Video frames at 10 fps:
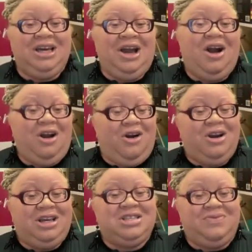our
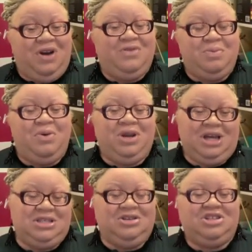artist, Velvet
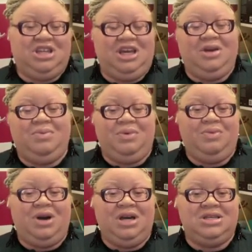Poindexter, she
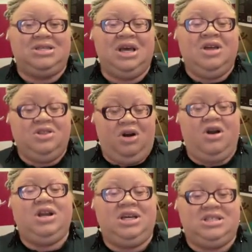was the
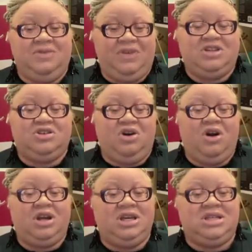artist, the featured
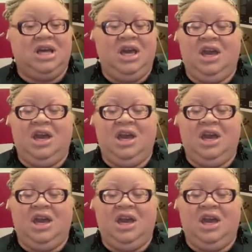artist,